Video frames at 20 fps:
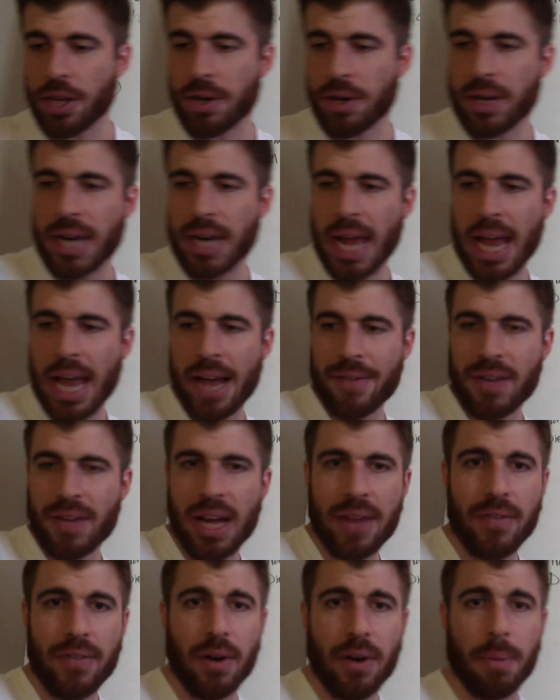you're going to have
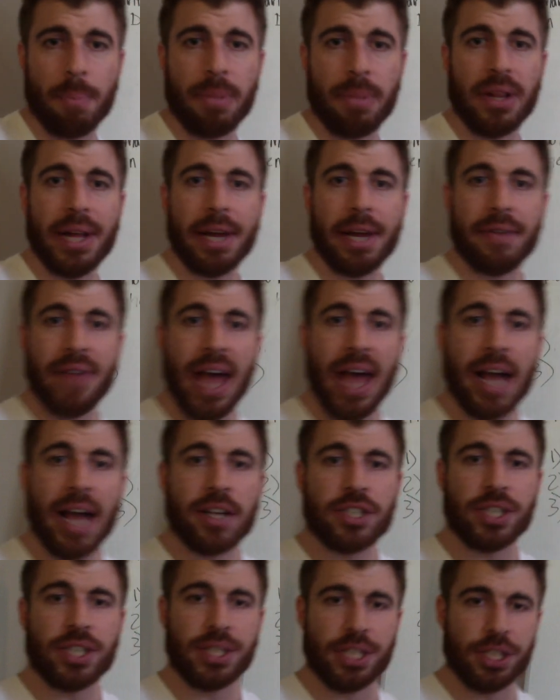kind of a plan of
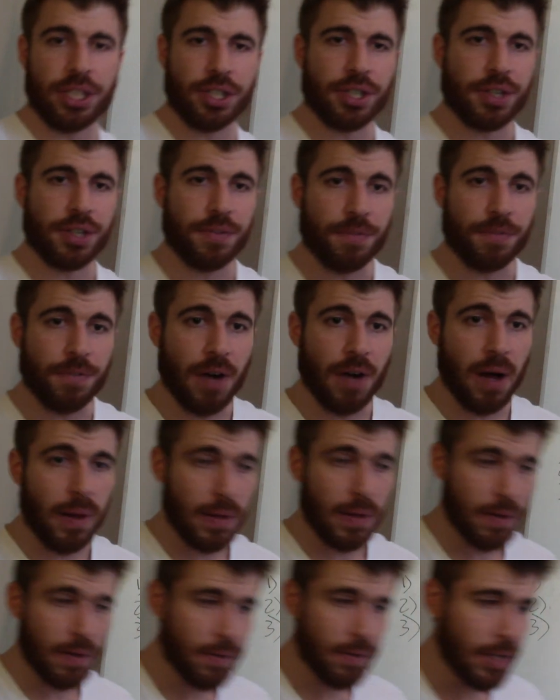action that you can
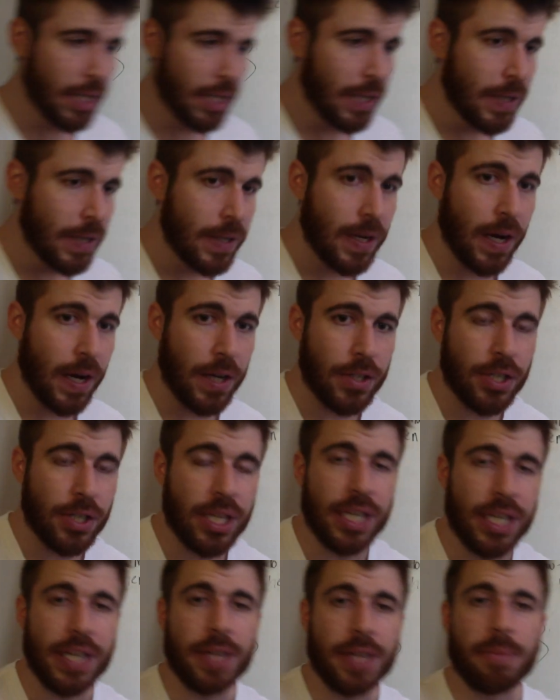follow. Uh, and you
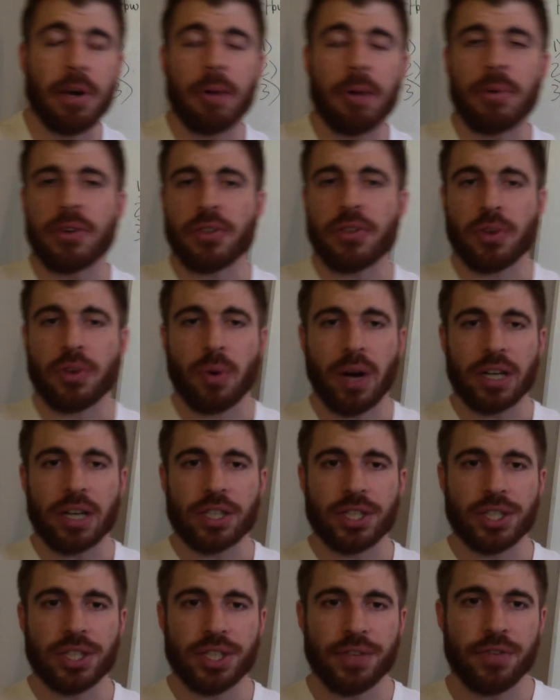can email me with
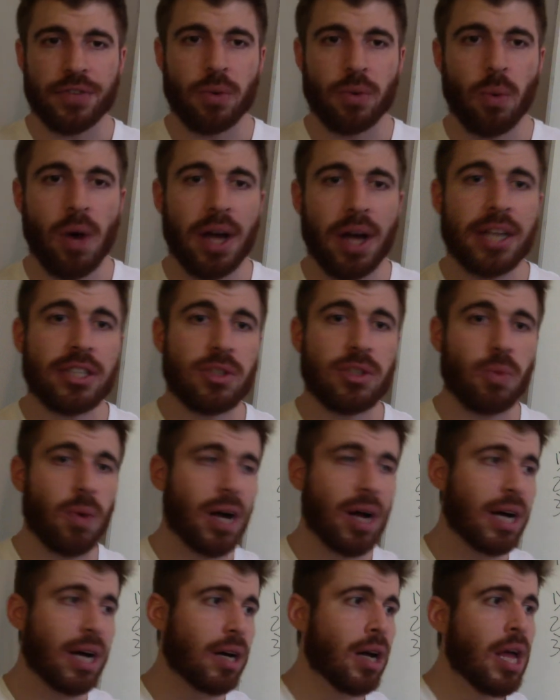questions if you want as
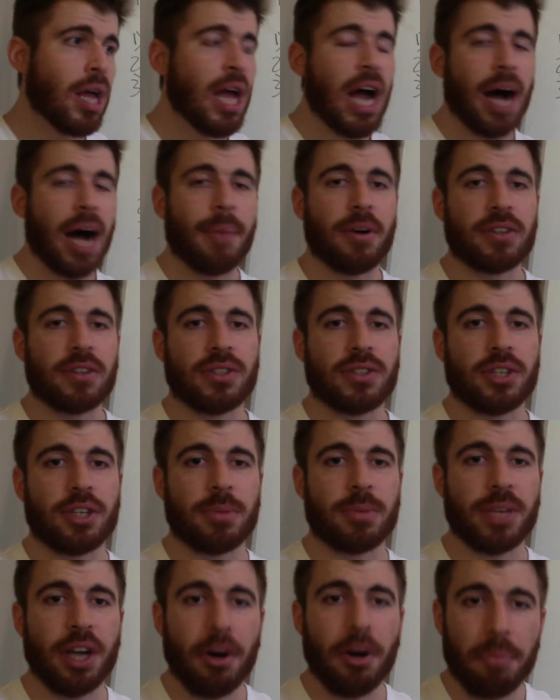well. I'm also
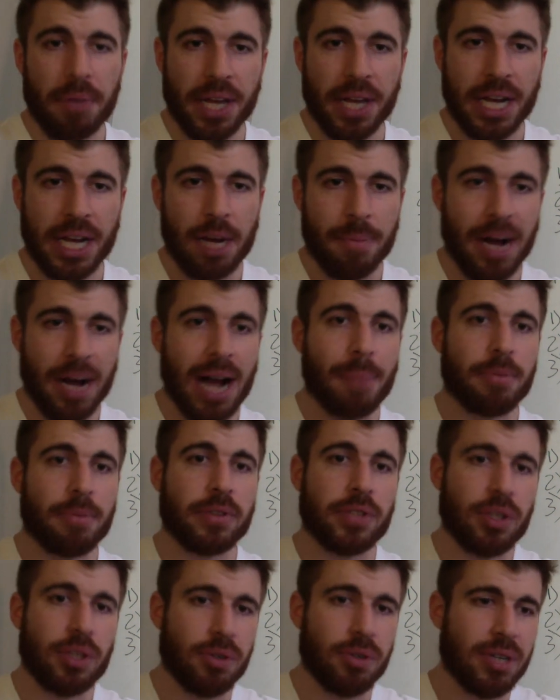going to be opening up
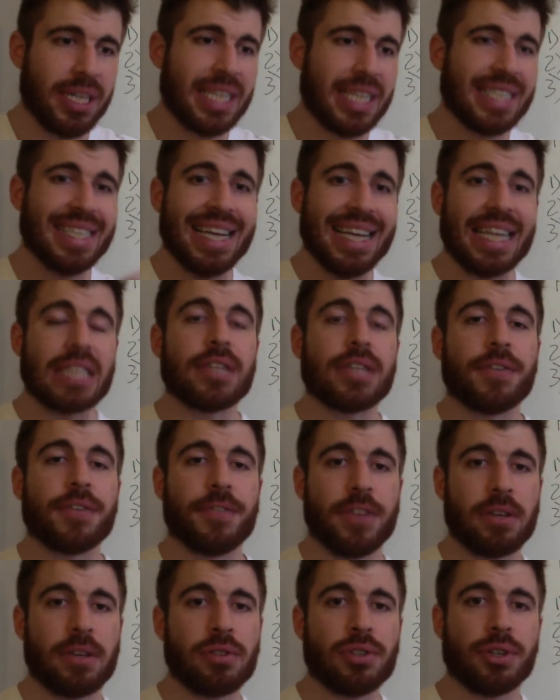opportunities in the
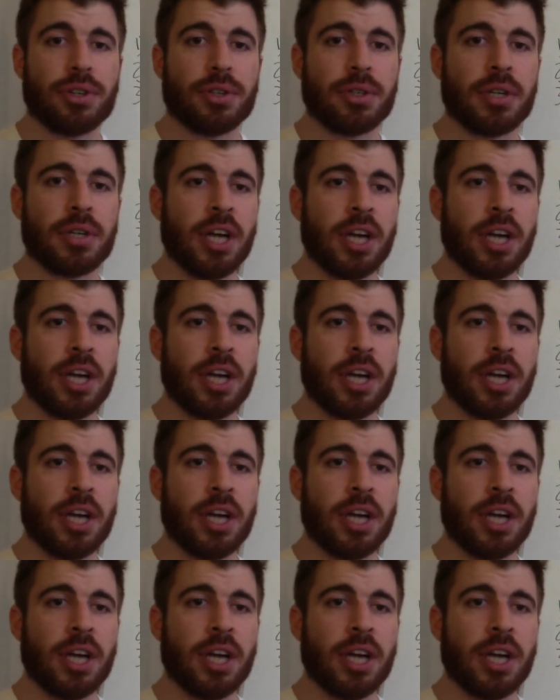future